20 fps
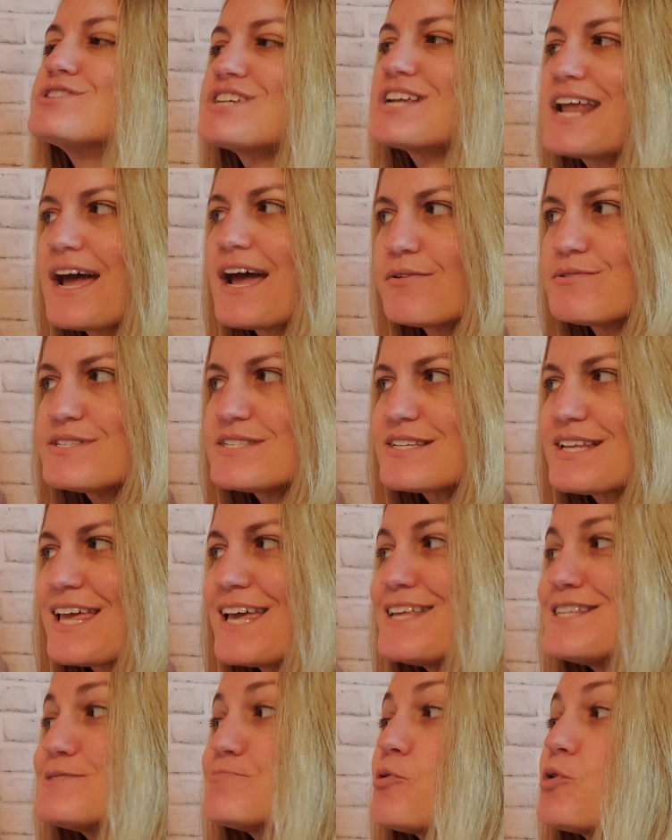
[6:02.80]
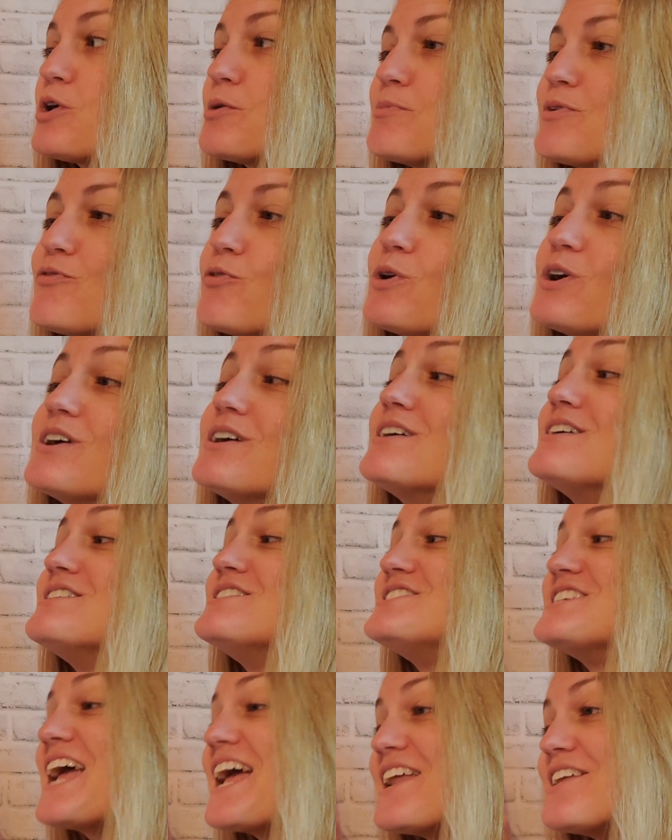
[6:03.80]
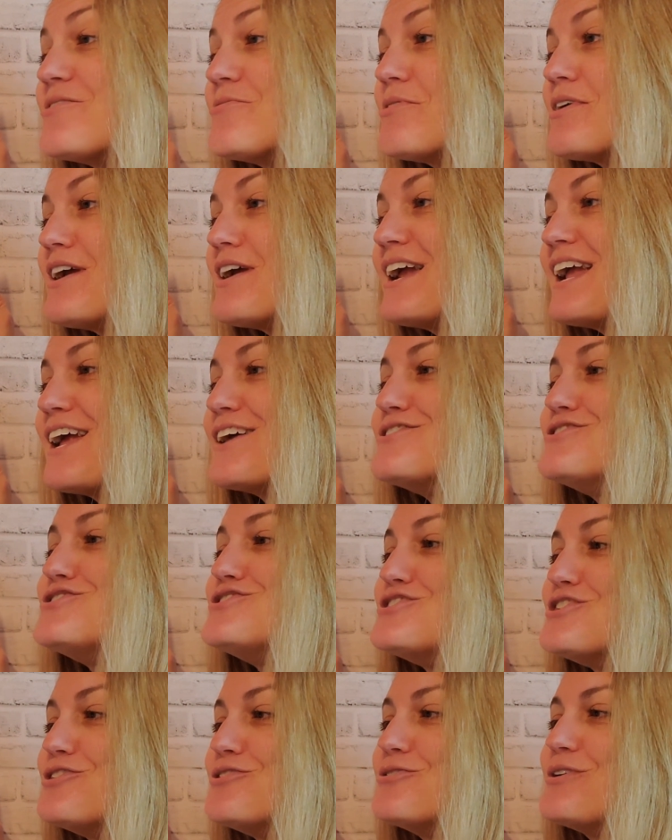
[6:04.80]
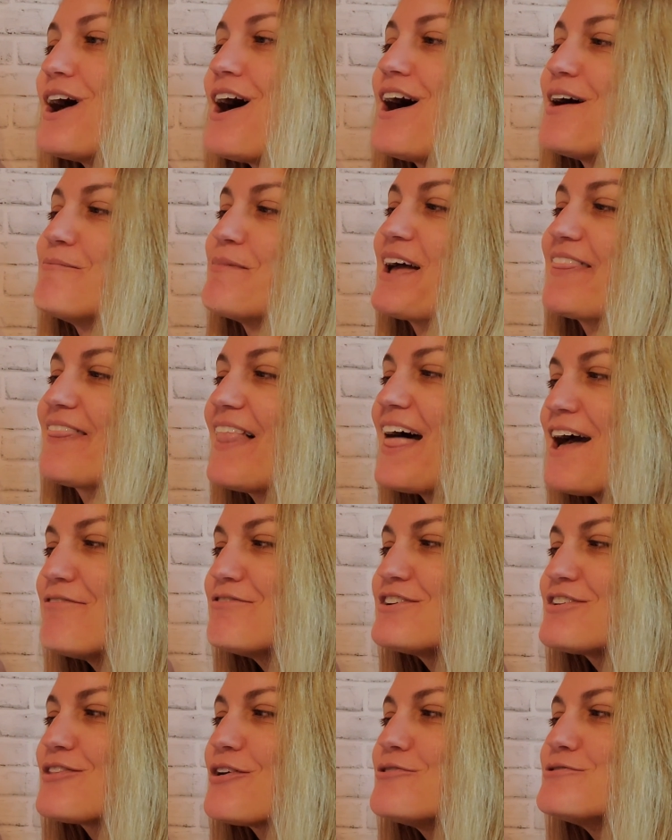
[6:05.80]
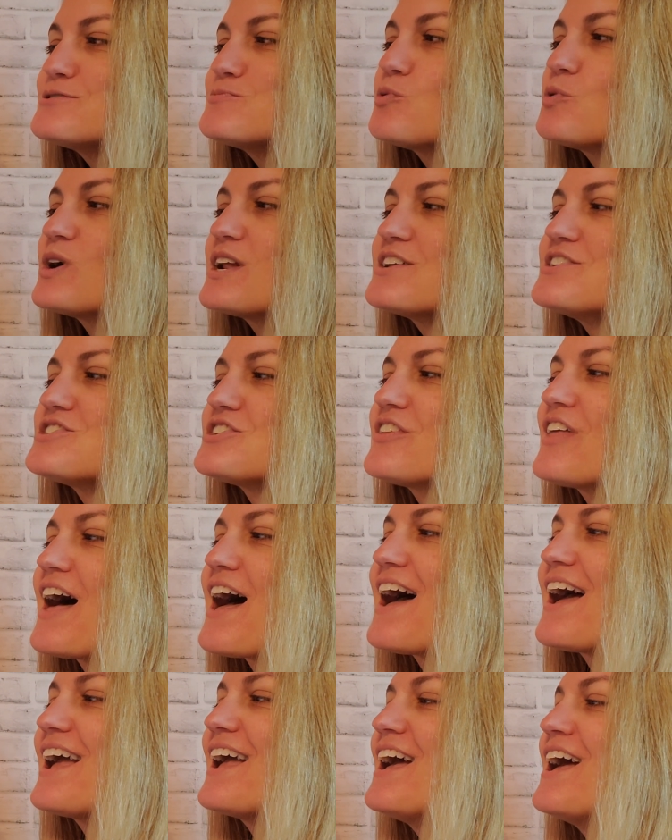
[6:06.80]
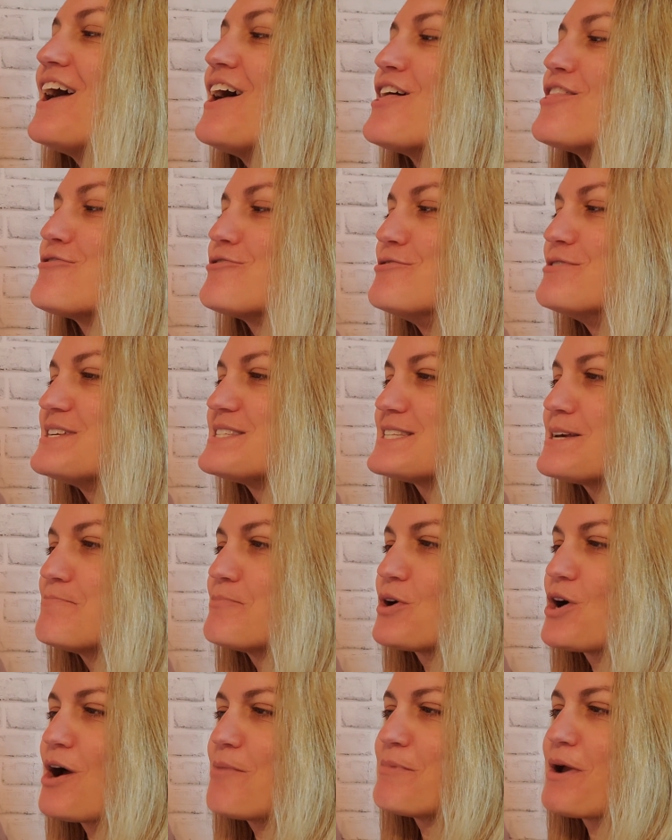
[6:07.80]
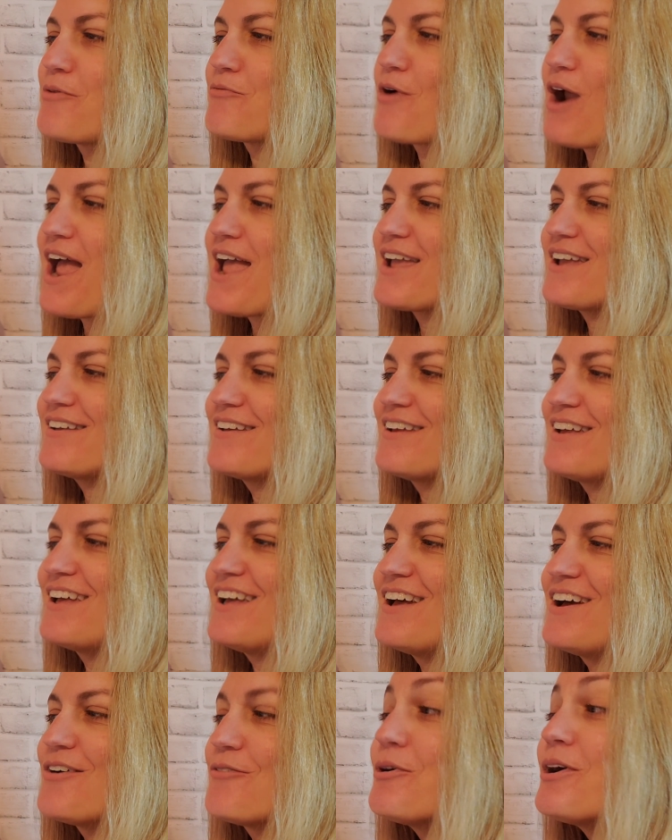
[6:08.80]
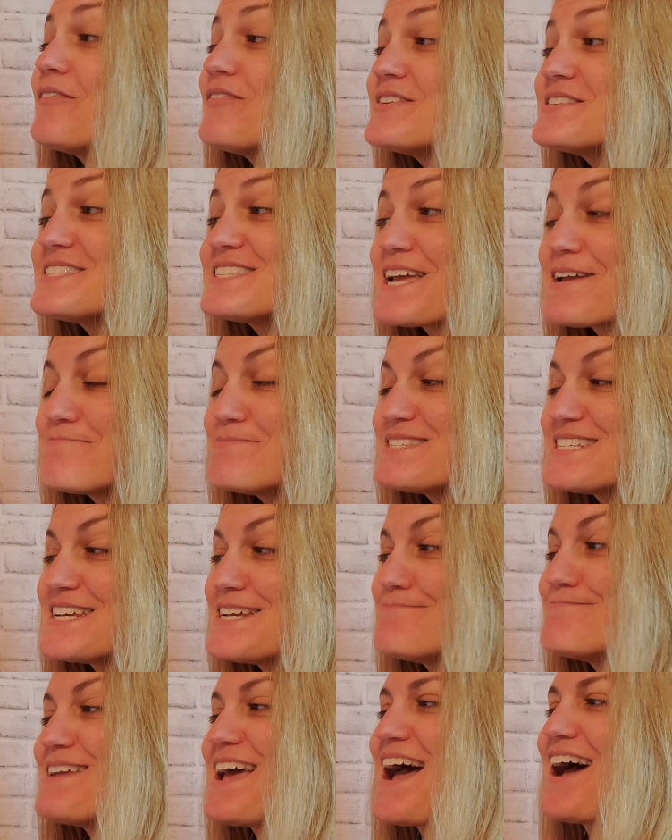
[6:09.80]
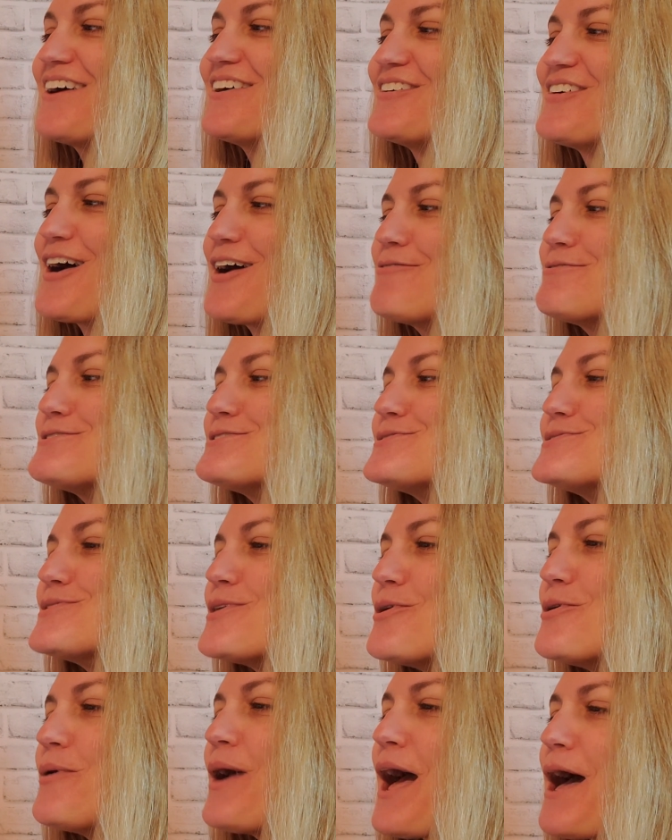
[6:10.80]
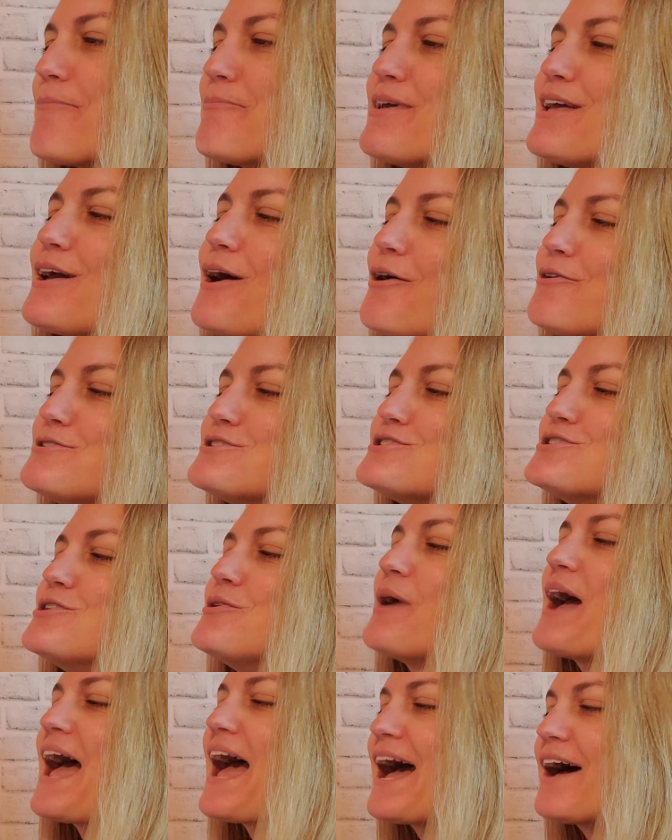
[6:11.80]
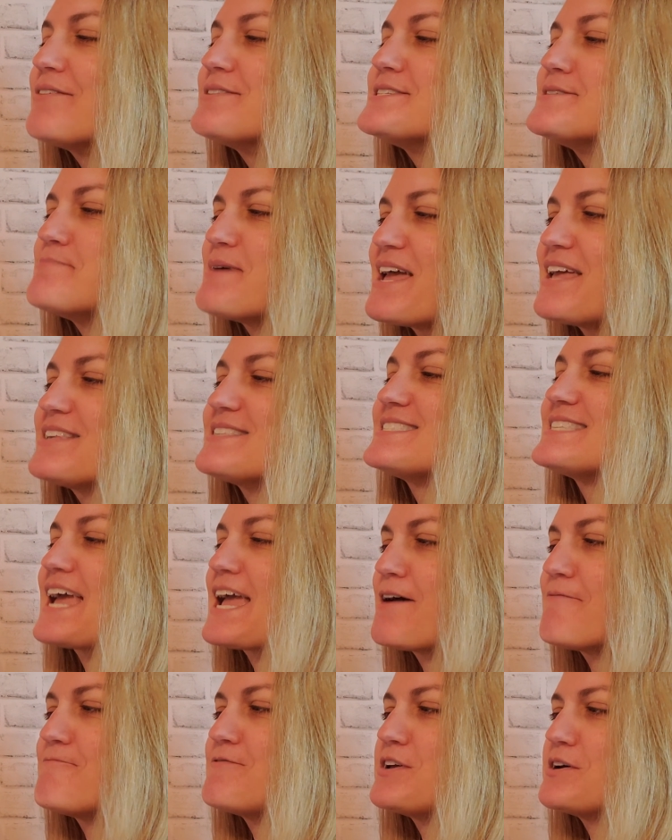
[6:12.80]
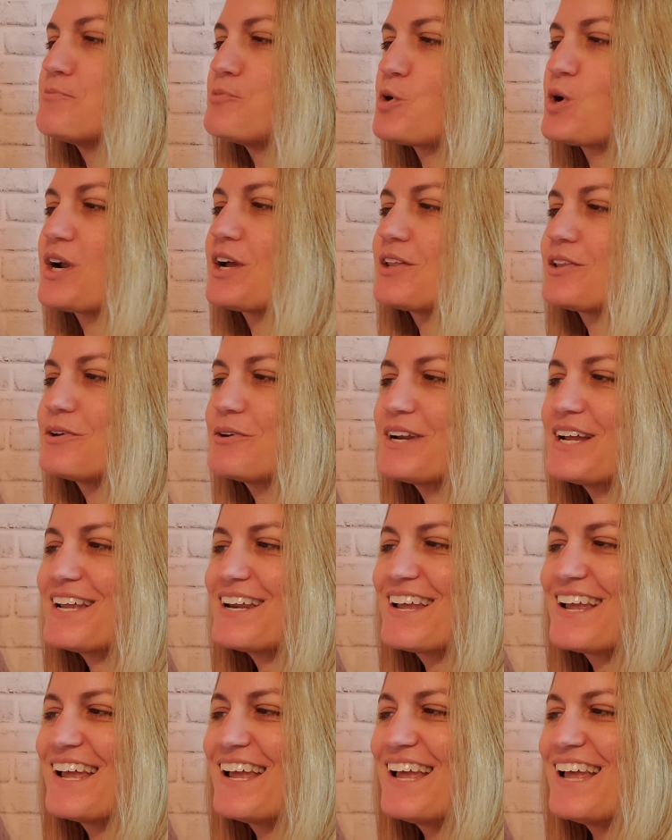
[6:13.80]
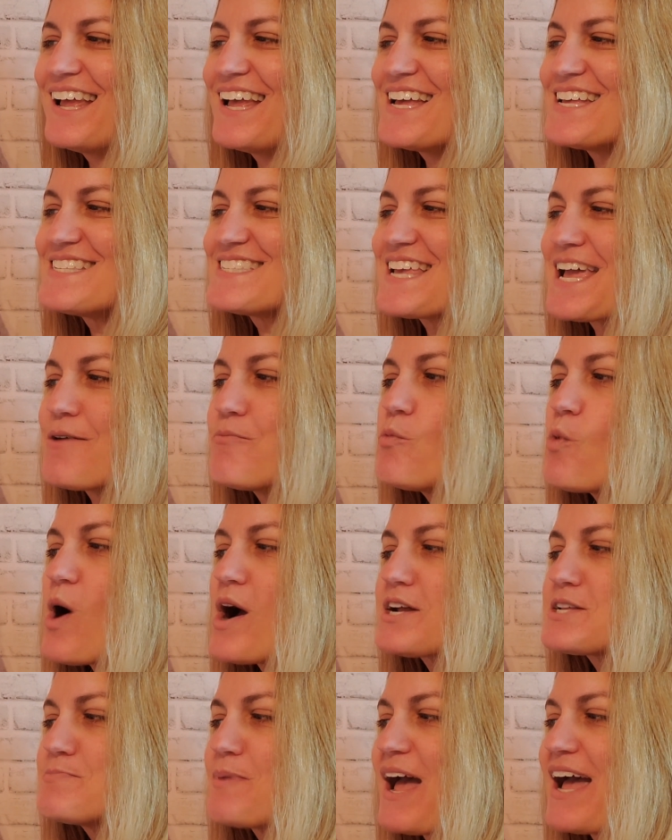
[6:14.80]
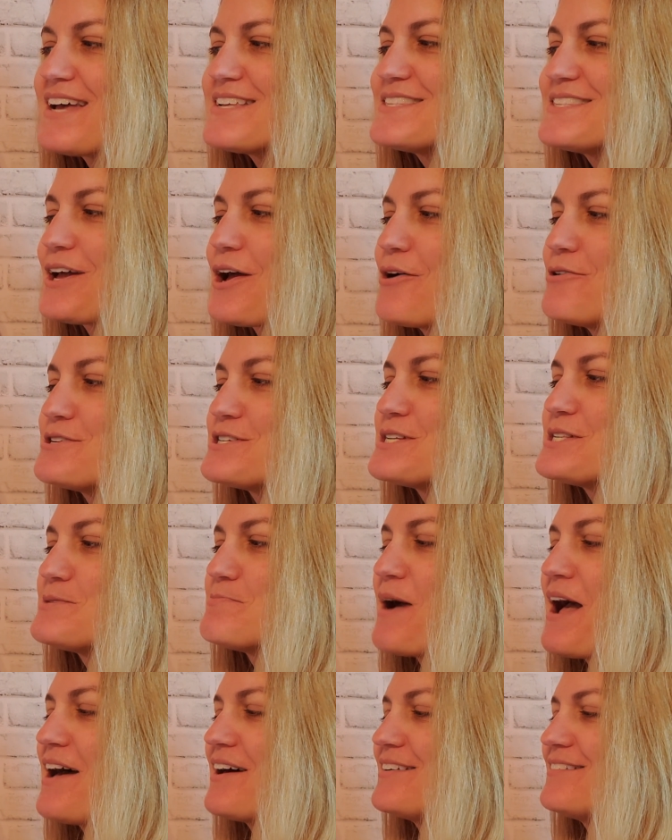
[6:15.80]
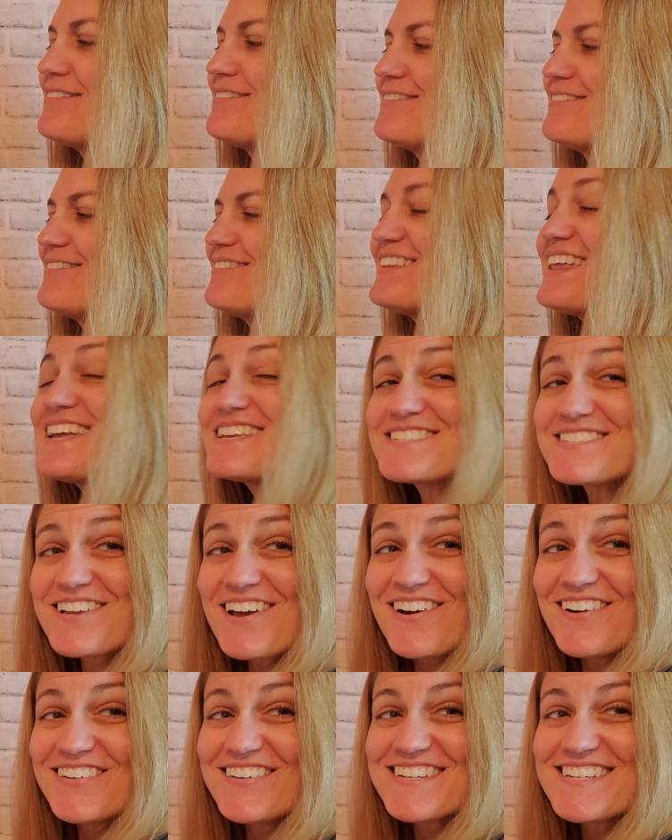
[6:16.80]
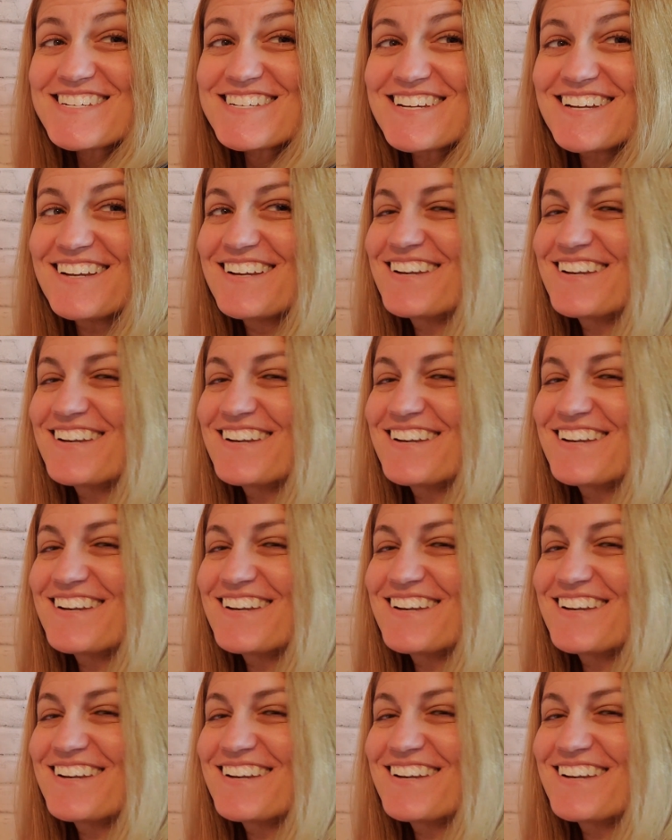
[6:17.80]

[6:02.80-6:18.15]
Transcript: announced, kids born before January and June on my left, those born in July through December on my right. We're on the same team now. I was so happy Coach knew how to make Sam feel more included. Sam walked past the coach and smiled. Thanks, Coach.